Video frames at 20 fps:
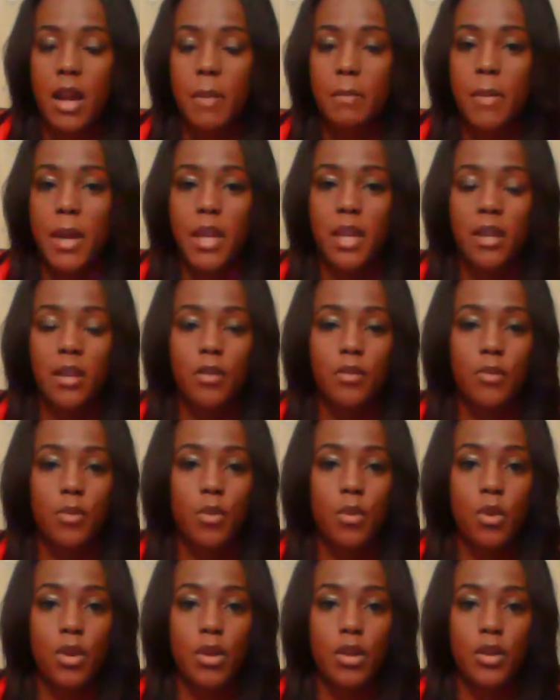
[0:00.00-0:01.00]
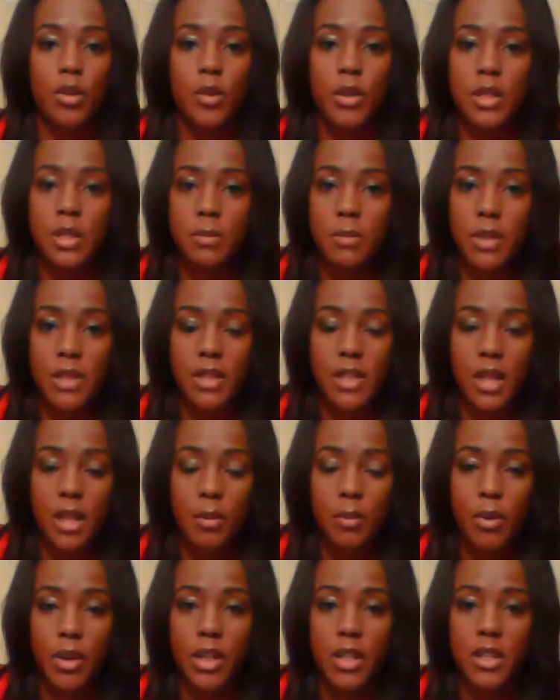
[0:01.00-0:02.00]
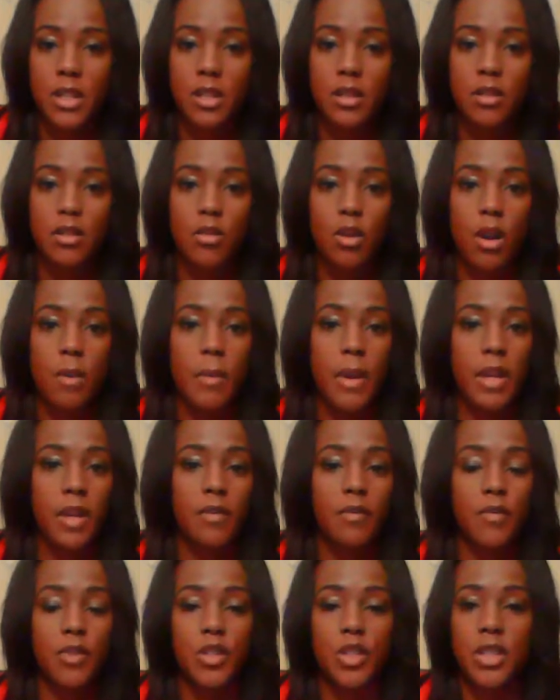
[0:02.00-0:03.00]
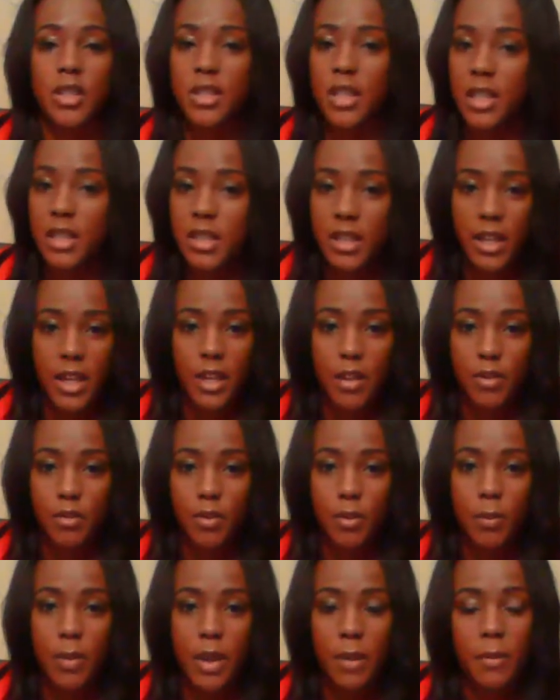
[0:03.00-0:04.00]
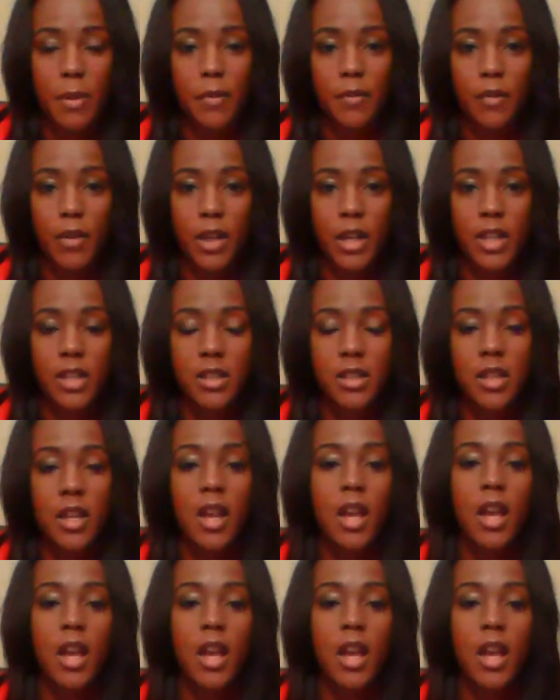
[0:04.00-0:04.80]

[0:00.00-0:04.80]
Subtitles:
I make it for Christmas celebrations, or I make it for just get-togethers with me and my friends.